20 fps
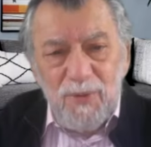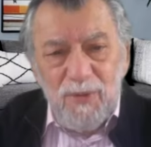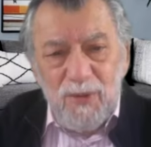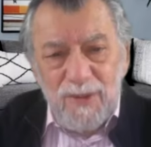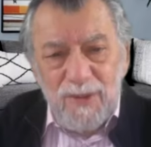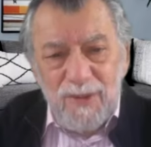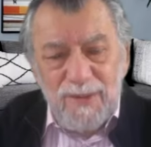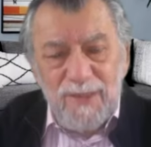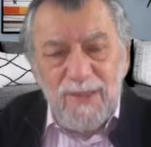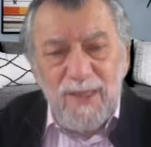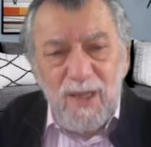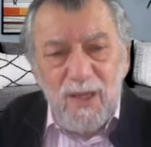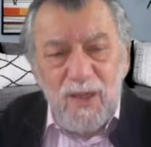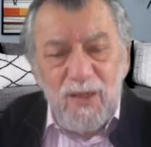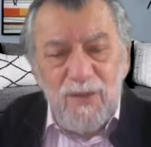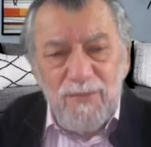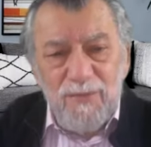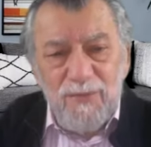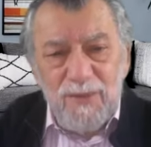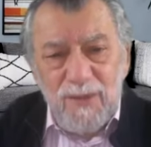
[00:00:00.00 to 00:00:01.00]

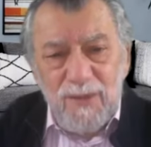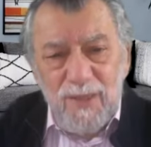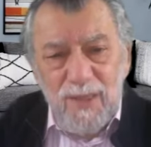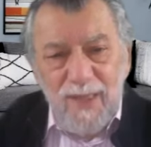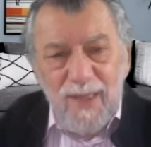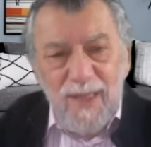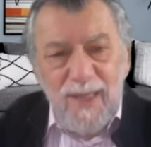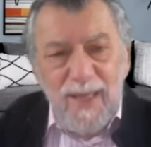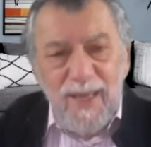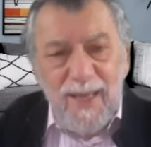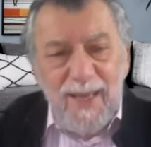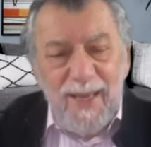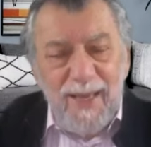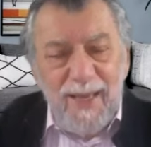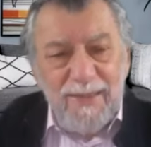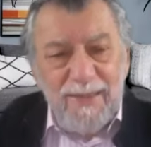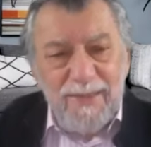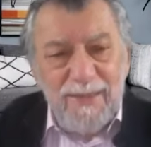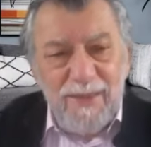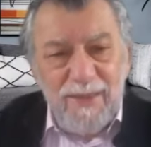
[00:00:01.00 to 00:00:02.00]
ourselves
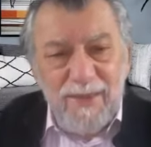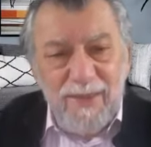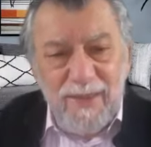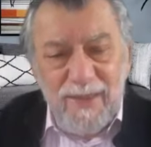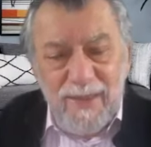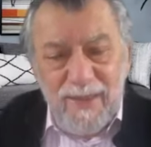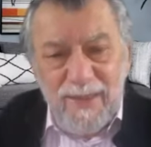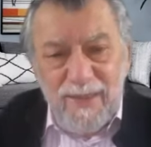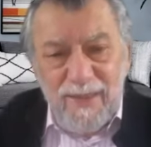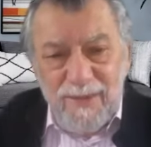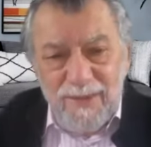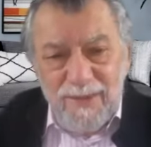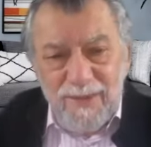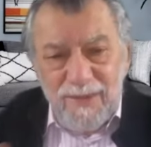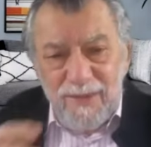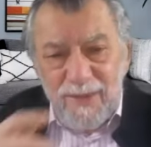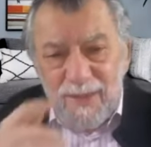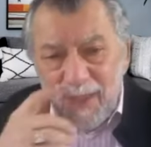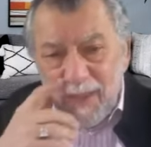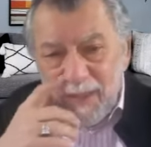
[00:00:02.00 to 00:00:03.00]
and
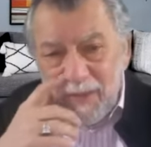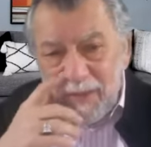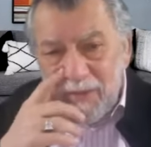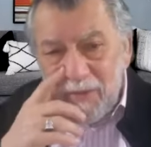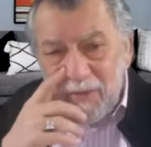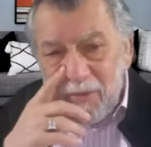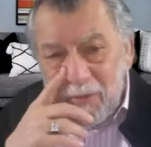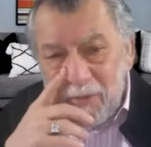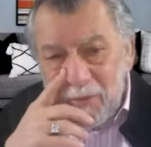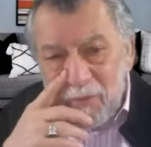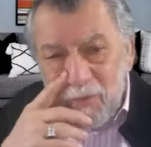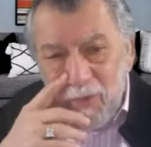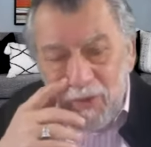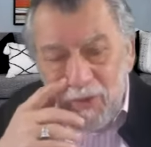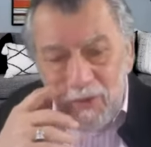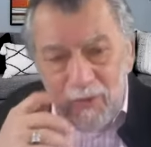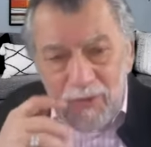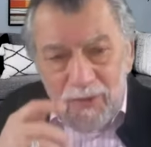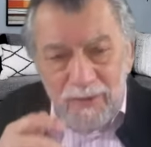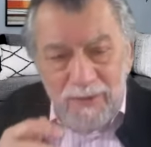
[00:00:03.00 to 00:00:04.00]
things in the
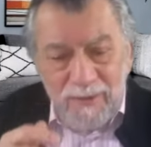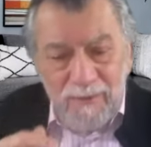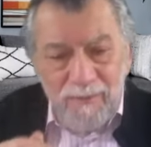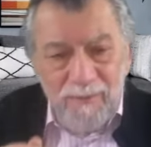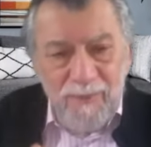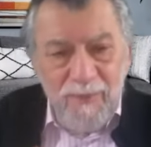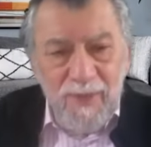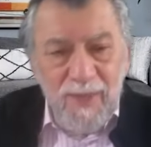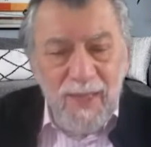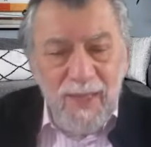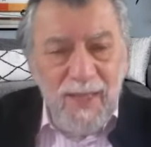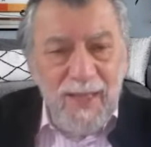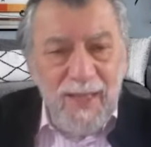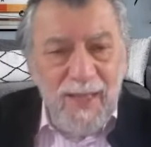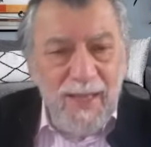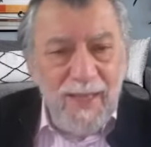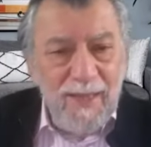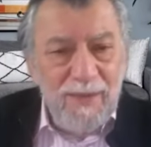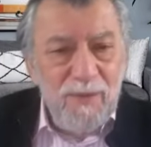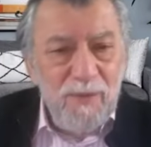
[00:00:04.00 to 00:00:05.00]
world.
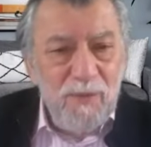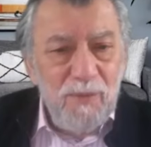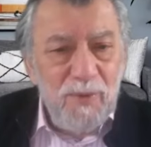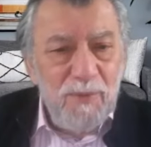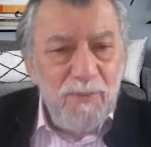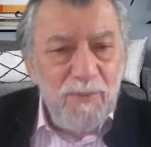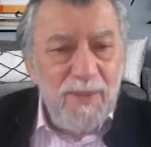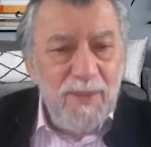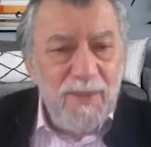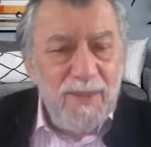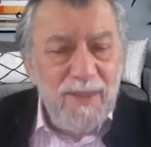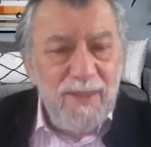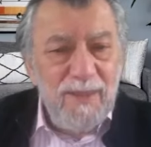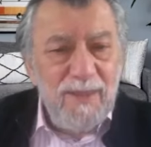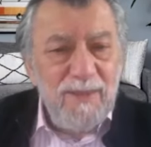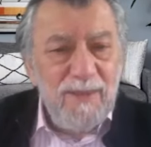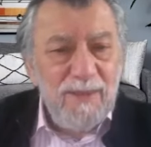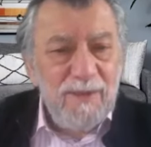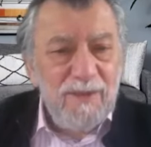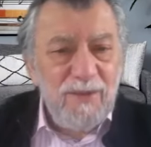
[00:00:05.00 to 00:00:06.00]
And we
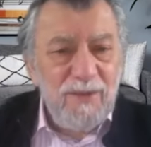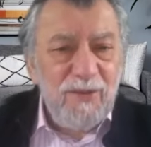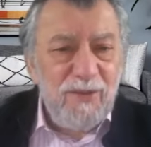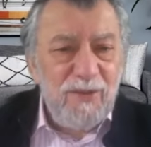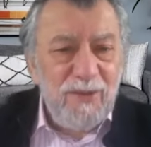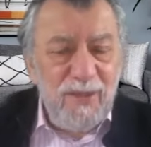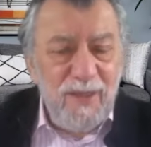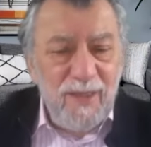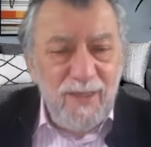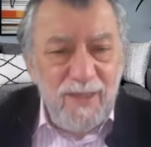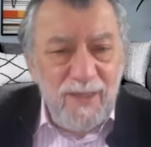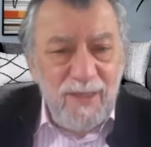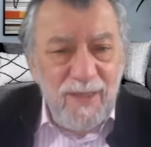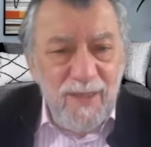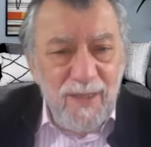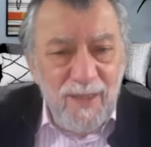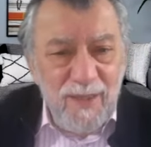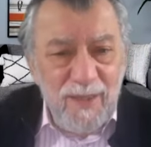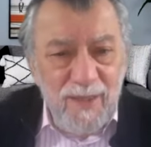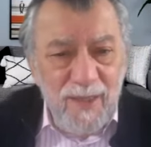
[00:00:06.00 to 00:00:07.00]
begin to think
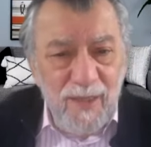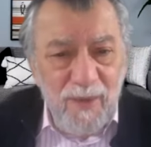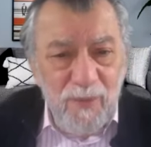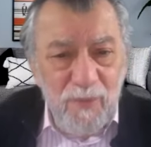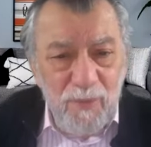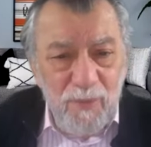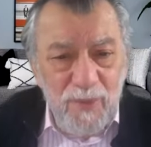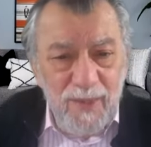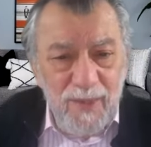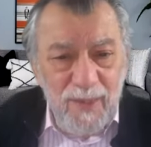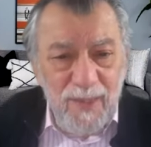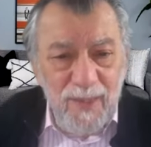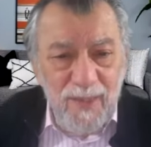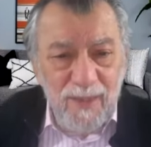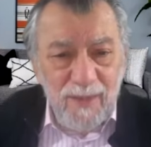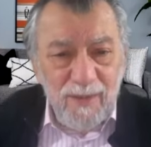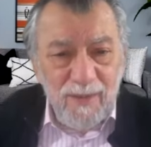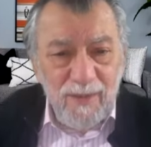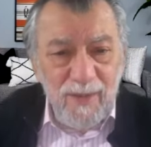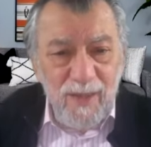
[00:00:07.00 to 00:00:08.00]
that we
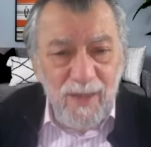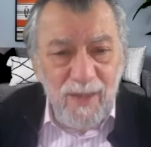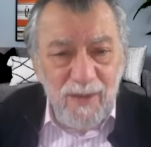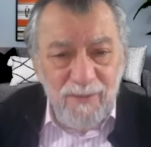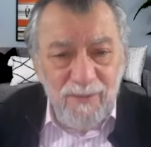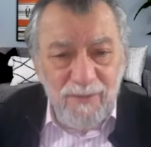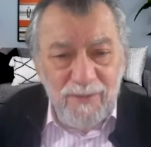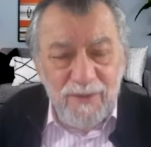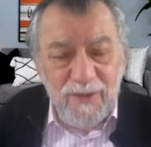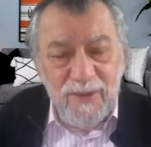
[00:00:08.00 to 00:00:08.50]
love